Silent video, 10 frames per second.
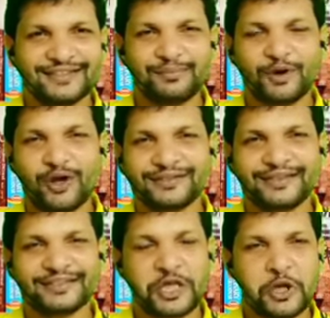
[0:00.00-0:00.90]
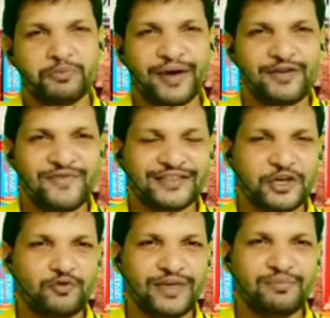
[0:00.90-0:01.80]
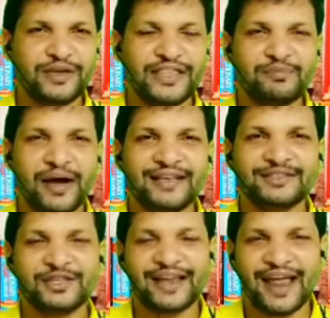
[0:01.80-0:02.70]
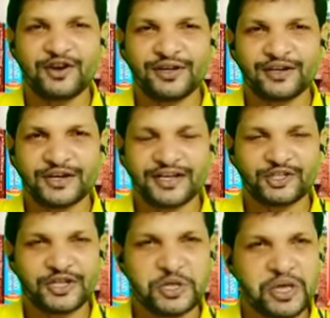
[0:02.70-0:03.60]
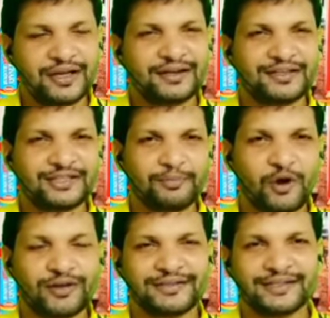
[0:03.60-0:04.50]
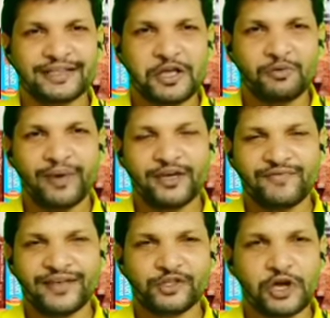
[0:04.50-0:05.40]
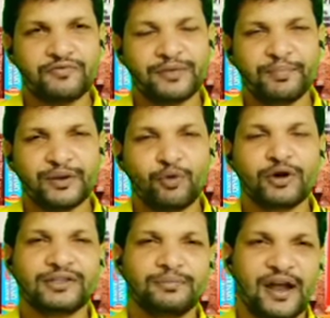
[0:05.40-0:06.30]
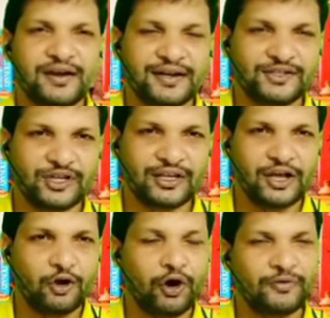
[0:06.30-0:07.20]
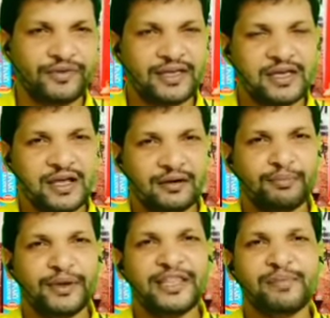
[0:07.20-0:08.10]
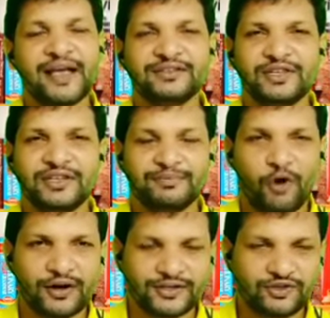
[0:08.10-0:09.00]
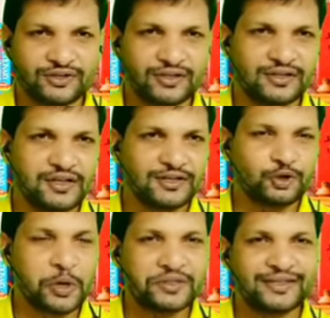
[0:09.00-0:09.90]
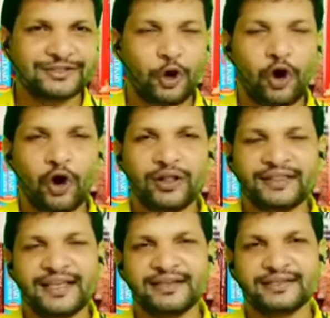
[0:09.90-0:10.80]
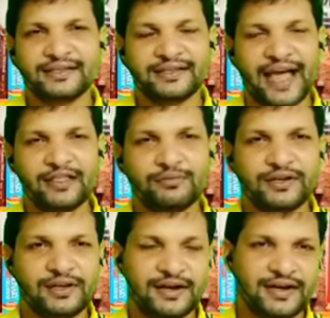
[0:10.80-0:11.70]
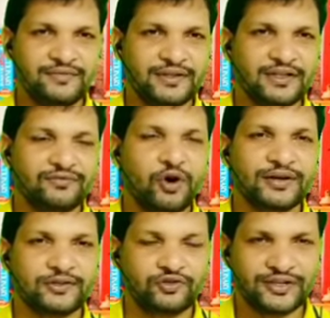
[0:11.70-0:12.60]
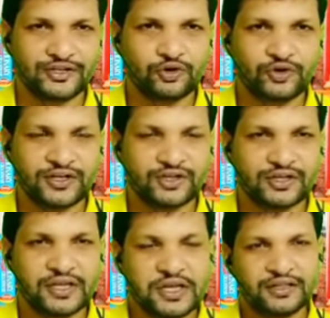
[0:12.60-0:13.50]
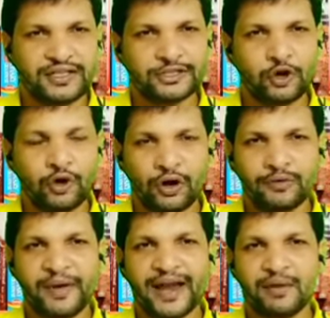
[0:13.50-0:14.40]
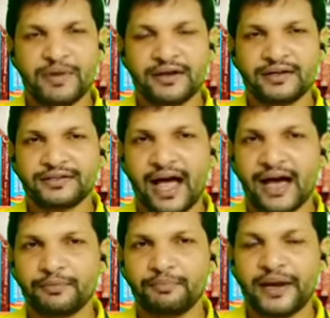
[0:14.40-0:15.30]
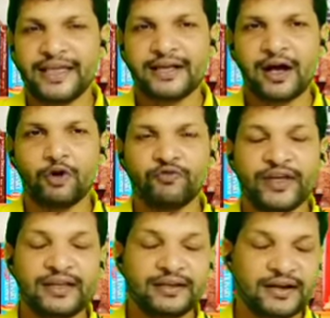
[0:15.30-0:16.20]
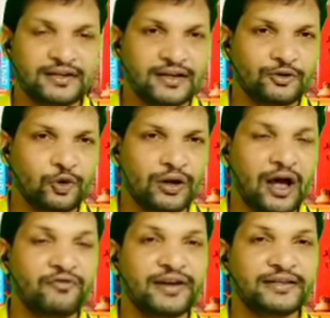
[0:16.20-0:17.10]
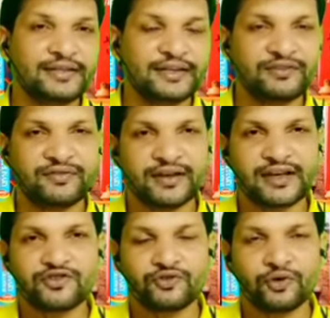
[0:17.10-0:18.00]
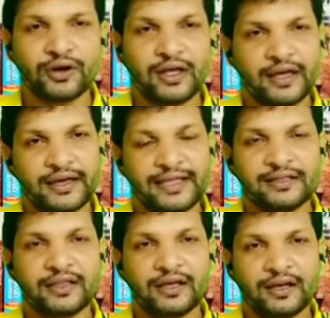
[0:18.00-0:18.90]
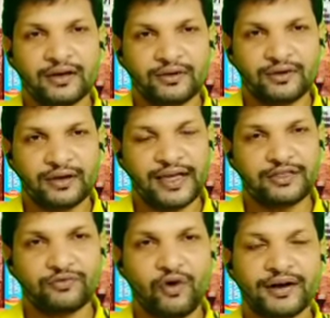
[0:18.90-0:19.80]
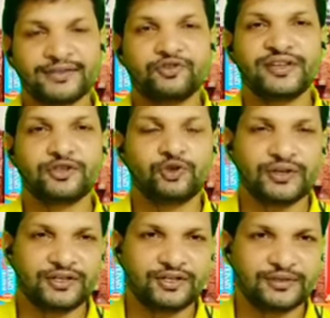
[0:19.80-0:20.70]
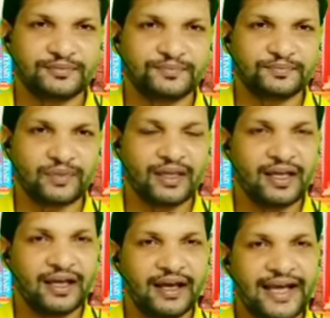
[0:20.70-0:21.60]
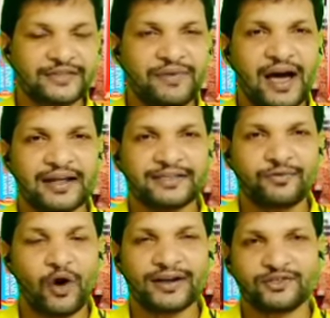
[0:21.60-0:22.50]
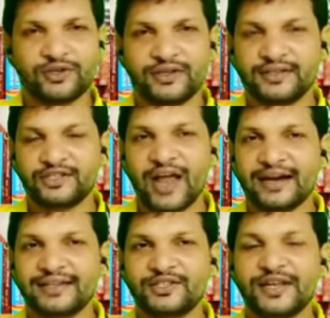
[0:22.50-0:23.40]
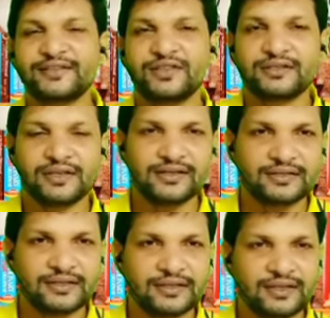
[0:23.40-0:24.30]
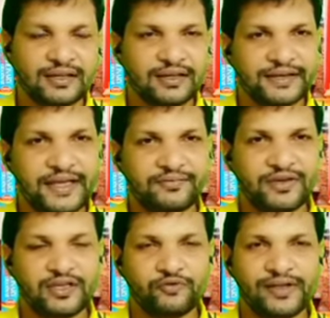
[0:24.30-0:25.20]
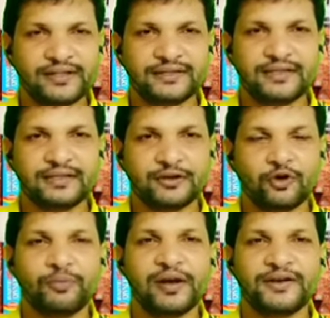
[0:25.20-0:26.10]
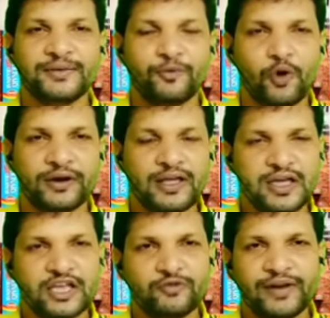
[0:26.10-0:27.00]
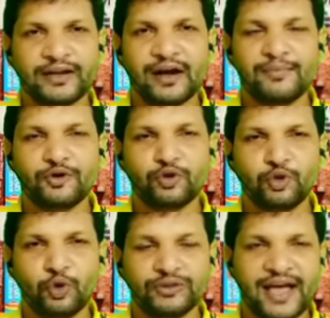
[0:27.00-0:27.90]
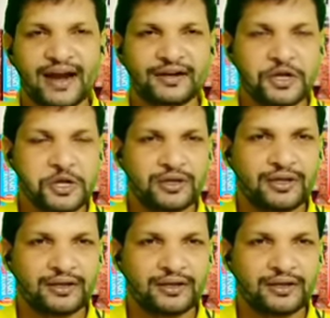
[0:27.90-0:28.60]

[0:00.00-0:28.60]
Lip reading: is the process by which we minimize the land degradation. It is the process by which we promote the plantation or we minimize the deforestation. So these all things can be related with the forest restoration. These all parameters are playing a very greater role, a very significant role in forest restoration. As far as forest statistics is concerned, if you will see the global report, you will come to know that